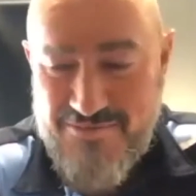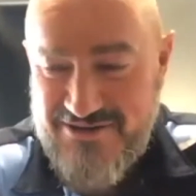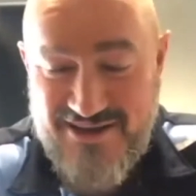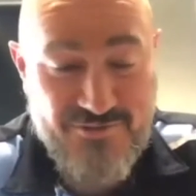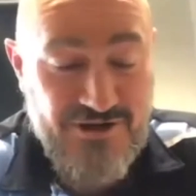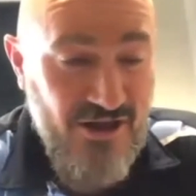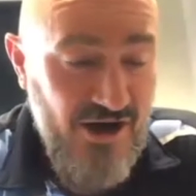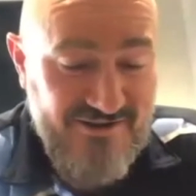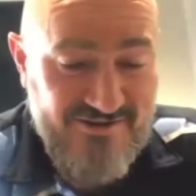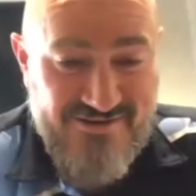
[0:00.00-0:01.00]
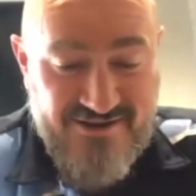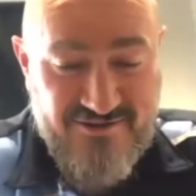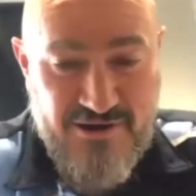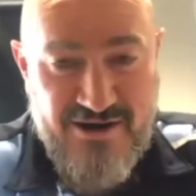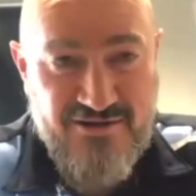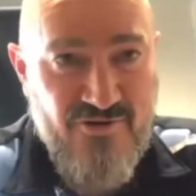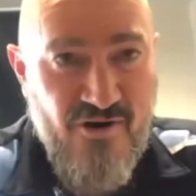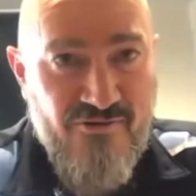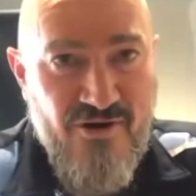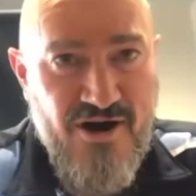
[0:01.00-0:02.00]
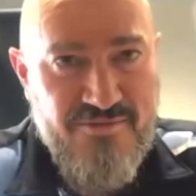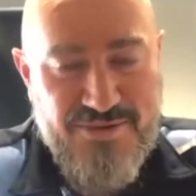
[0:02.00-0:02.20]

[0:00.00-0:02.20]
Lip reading: He does what he likes, and that's the way it is, wrong or right.